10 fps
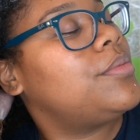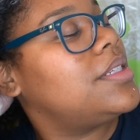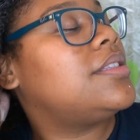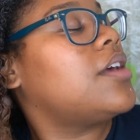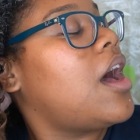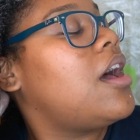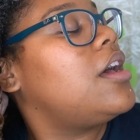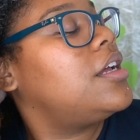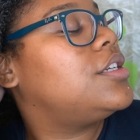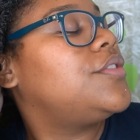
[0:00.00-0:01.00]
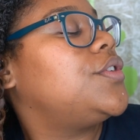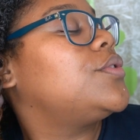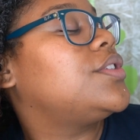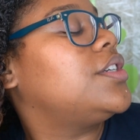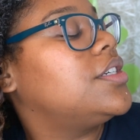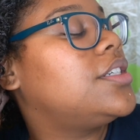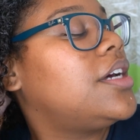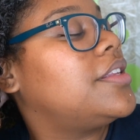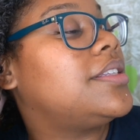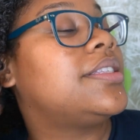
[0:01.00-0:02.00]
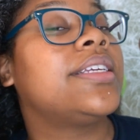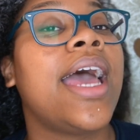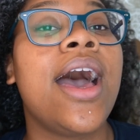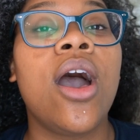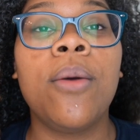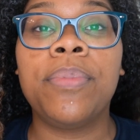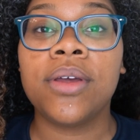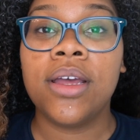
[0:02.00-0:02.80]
massage feels good on the scalp.